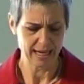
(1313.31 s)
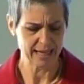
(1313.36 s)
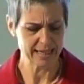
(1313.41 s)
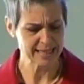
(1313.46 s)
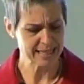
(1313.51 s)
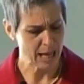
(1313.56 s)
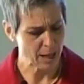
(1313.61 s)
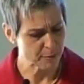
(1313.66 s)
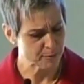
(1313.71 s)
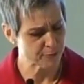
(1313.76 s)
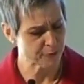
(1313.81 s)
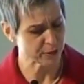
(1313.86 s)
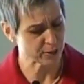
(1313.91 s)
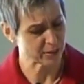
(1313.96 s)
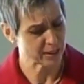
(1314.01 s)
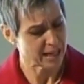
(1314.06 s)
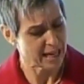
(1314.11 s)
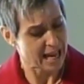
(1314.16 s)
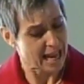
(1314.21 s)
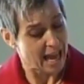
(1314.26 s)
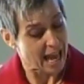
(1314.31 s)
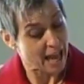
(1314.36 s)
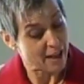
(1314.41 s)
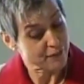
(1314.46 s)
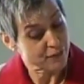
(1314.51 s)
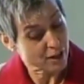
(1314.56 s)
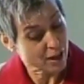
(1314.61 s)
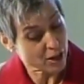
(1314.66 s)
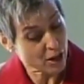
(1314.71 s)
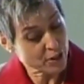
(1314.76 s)
It's helpful,
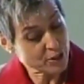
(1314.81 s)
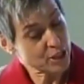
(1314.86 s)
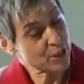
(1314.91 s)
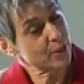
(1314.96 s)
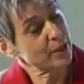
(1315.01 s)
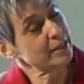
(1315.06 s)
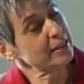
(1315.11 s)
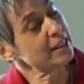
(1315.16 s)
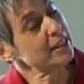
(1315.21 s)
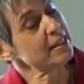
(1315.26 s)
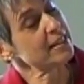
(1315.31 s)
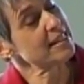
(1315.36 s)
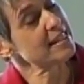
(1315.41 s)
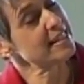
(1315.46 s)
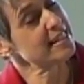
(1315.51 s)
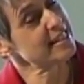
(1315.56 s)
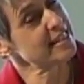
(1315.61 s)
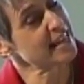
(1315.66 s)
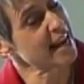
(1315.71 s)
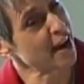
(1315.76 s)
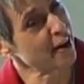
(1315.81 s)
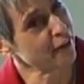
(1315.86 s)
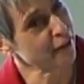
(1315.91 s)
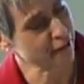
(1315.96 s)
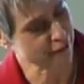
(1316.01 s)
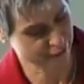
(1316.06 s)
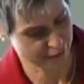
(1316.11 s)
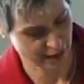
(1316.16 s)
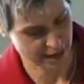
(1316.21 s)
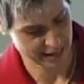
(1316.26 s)
if not also a little
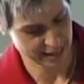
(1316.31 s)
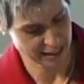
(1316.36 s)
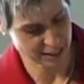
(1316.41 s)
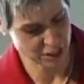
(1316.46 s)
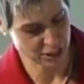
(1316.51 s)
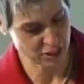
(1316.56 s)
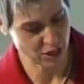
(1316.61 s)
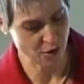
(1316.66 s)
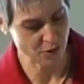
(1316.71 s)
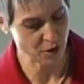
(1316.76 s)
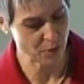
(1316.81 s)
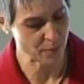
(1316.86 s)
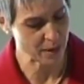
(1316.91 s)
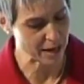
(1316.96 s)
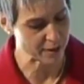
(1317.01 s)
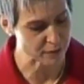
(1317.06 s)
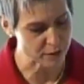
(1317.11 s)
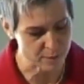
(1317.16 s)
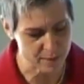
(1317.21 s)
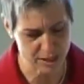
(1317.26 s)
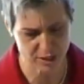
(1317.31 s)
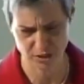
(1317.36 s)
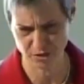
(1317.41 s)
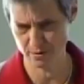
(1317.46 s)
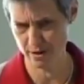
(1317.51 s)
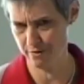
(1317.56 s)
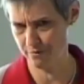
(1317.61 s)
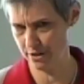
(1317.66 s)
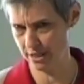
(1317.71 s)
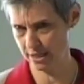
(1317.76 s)
terrifying, to know that whatever we
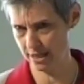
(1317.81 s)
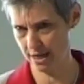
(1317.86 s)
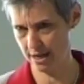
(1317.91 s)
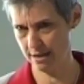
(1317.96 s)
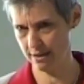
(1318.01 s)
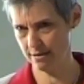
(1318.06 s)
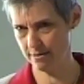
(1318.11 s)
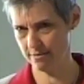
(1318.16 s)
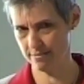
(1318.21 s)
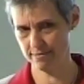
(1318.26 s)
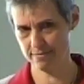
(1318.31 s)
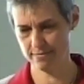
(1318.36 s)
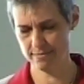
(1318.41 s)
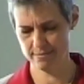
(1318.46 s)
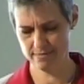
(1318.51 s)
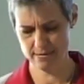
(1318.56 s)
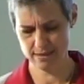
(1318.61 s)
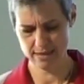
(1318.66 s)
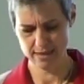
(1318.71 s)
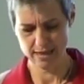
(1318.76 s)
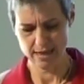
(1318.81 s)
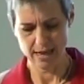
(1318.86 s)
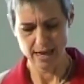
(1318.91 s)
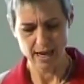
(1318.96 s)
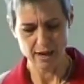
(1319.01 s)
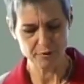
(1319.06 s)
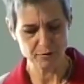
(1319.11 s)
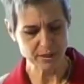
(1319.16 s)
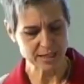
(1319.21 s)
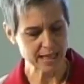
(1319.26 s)
do every day,
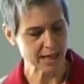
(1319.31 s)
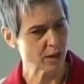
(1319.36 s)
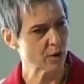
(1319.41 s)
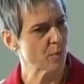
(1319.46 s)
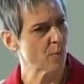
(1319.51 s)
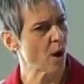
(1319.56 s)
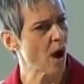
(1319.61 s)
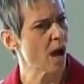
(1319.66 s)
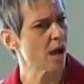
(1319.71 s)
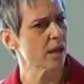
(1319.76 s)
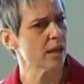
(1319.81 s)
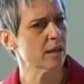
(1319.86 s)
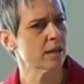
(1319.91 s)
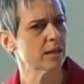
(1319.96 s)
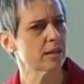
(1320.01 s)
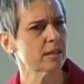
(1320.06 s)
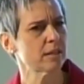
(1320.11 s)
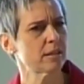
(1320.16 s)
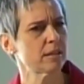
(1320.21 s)
if we take a walk,